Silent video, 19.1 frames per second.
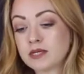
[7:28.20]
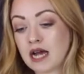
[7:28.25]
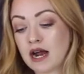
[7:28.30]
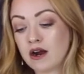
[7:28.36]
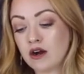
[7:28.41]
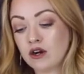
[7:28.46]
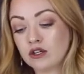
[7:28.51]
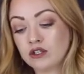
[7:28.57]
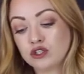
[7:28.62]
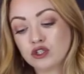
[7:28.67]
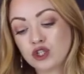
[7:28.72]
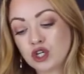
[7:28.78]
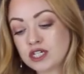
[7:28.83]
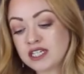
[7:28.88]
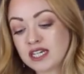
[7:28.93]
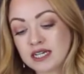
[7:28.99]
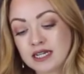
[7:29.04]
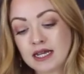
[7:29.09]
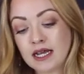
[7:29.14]
are
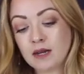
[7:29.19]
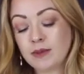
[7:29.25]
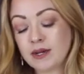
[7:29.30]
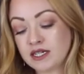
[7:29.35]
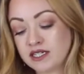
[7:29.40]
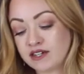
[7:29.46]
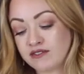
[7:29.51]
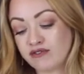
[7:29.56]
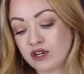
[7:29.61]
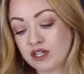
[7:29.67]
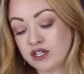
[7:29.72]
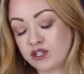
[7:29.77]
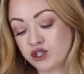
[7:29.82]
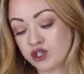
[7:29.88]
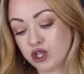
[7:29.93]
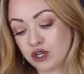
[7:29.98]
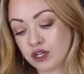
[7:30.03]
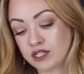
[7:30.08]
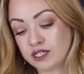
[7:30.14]
just a little bit different than
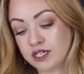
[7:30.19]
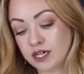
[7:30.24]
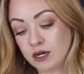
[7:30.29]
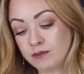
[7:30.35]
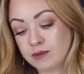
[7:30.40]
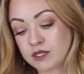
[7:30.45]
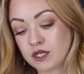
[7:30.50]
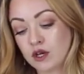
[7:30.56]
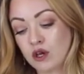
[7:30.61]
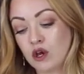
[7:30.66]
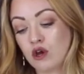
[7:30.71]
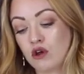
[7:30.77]
sugar syrups.